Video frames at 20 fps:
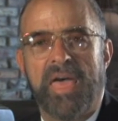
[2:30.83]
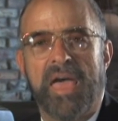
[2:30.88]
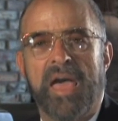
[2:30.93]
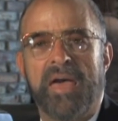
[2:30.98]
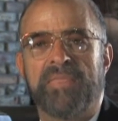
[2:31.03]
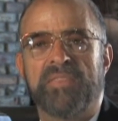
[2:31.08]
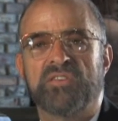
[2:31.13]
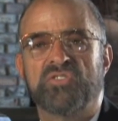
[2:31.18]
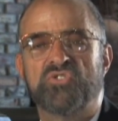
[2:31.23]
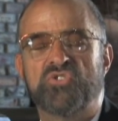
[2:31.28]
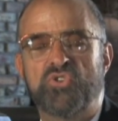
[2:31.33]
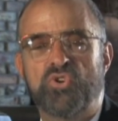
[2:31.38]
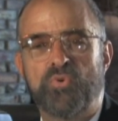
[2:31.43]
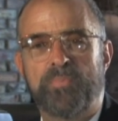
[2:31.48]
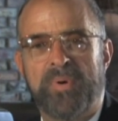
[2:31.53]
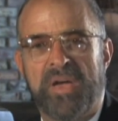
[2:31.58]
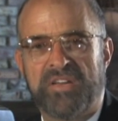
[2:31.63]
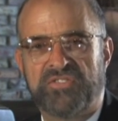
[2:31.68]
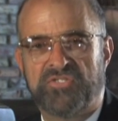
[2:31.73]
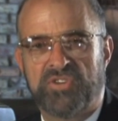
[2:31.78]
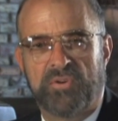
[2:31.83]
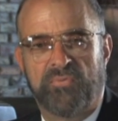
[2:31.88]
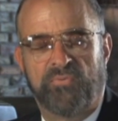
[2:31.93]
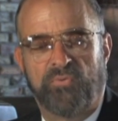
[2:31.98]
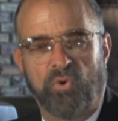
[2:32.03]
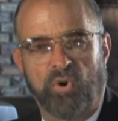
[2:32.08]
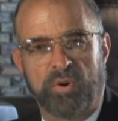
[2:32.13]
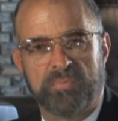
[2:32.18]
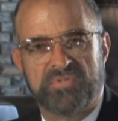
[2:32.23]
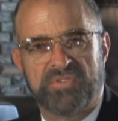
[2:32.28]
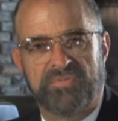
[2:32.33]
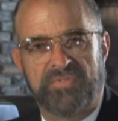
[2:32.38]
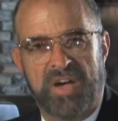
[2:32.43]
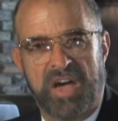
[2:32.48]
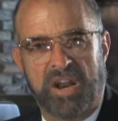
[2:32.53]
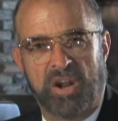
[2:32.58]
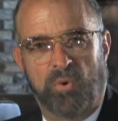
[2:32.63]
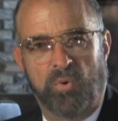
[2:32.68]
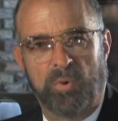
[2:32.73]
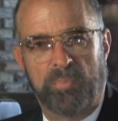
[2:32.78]
And there's two basic forms of
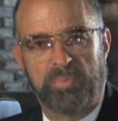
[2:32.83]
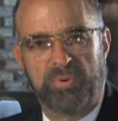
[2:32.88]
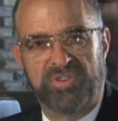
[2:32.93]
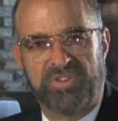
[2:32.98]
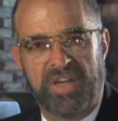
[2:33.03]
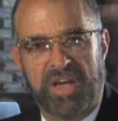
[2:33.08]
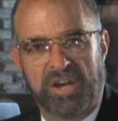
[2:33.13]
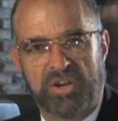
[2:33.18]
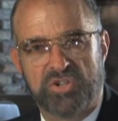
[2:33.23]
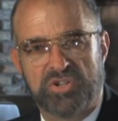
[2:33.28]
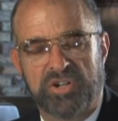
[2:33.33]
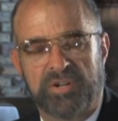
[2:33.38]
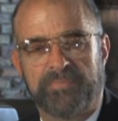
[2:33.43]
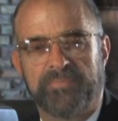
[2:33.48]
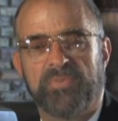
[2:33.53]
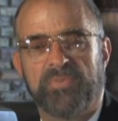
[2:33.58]
adequate protection.